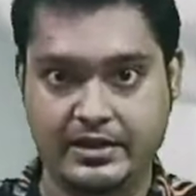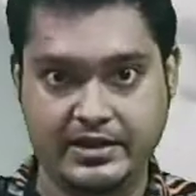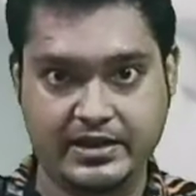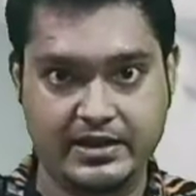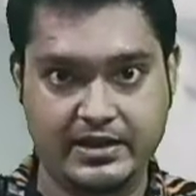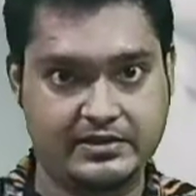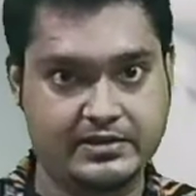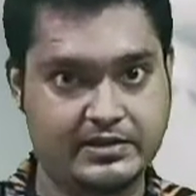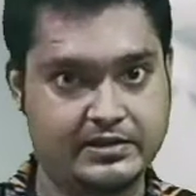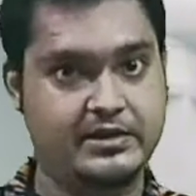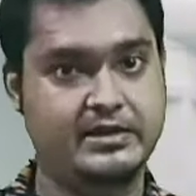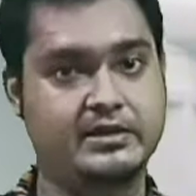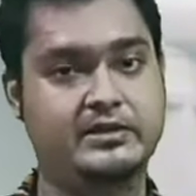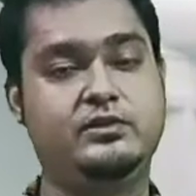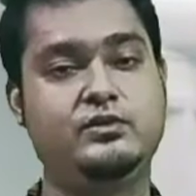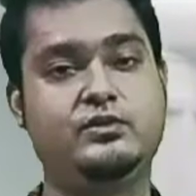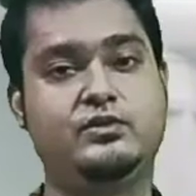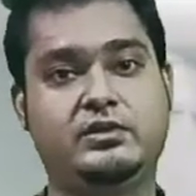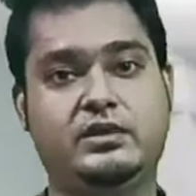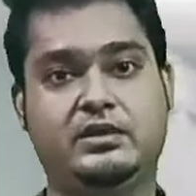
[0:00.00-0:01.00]
radiation that
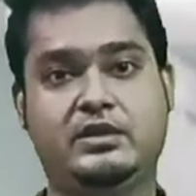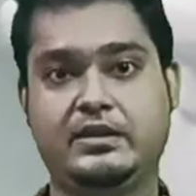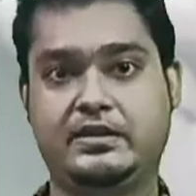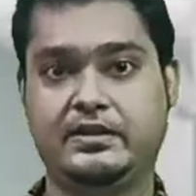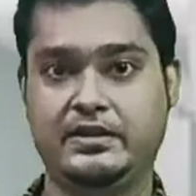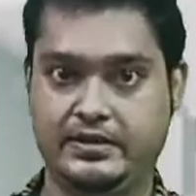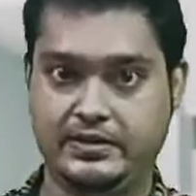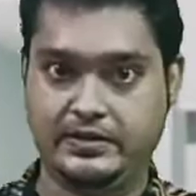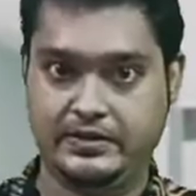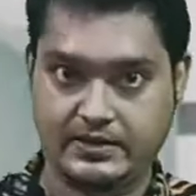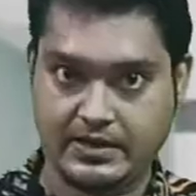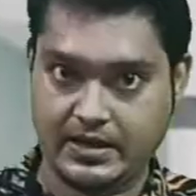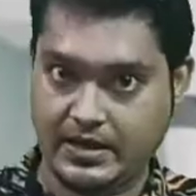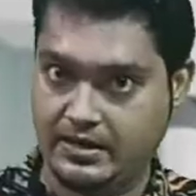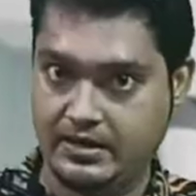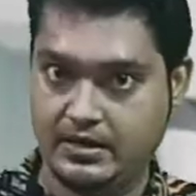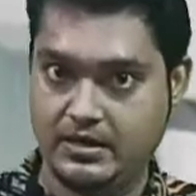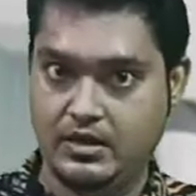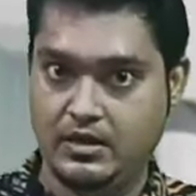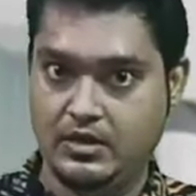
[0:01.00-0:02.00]
is used in the CT
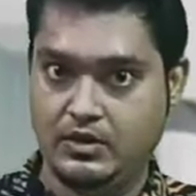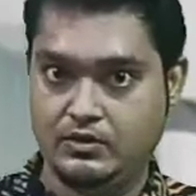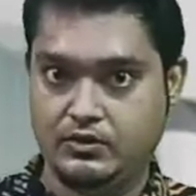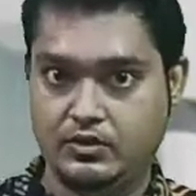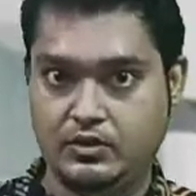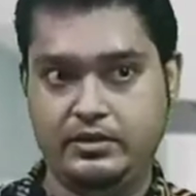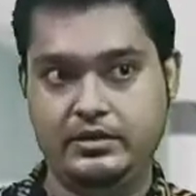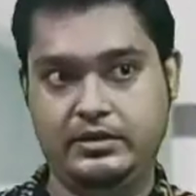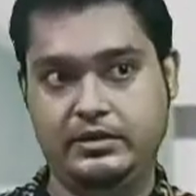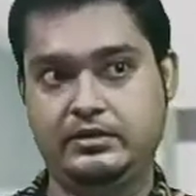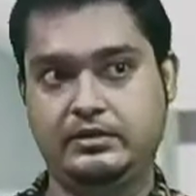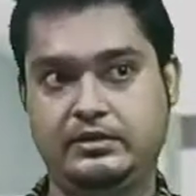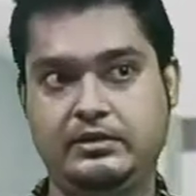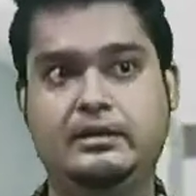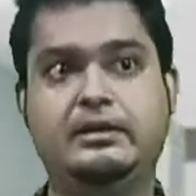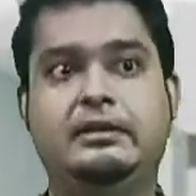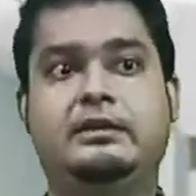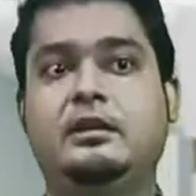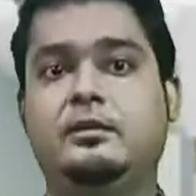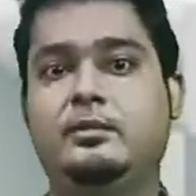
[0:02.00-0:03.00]
scan, so it is
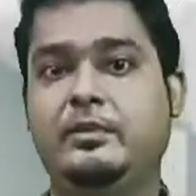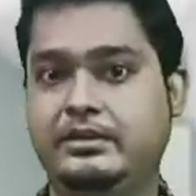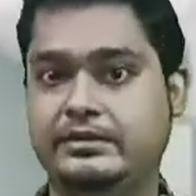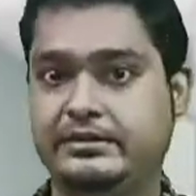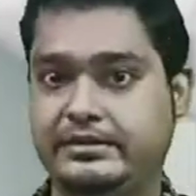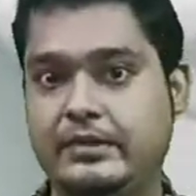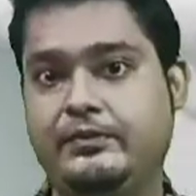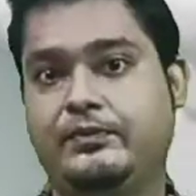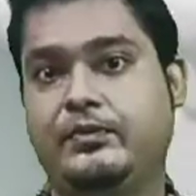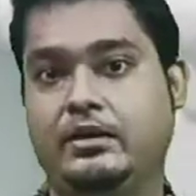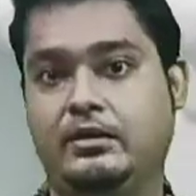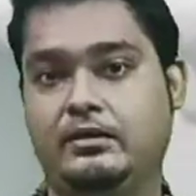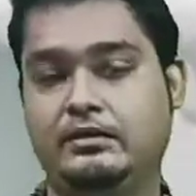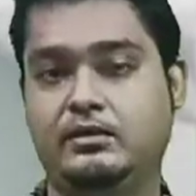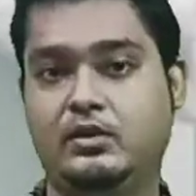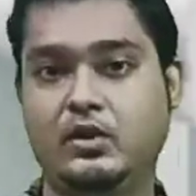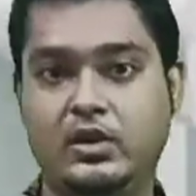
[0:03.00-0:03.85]
little bit safer.